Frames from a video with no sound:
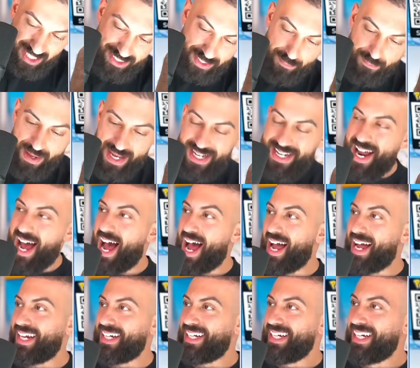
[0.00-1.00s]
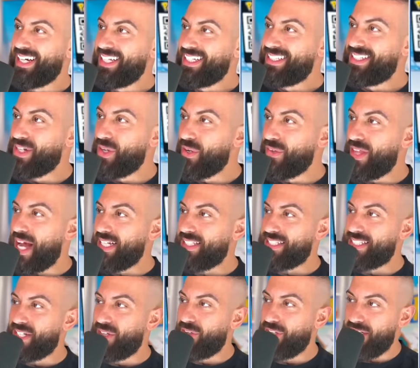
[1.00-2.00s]
it's a mid nine! Dude, that's
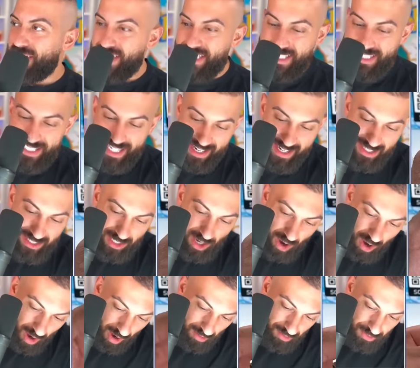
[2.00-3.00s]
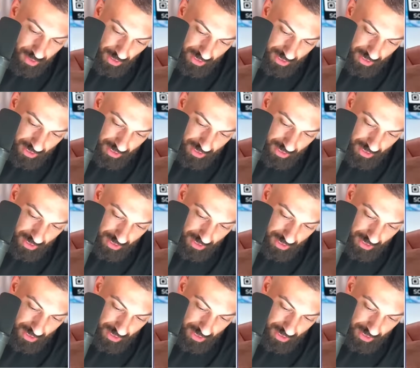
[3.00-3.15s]
still an insane card.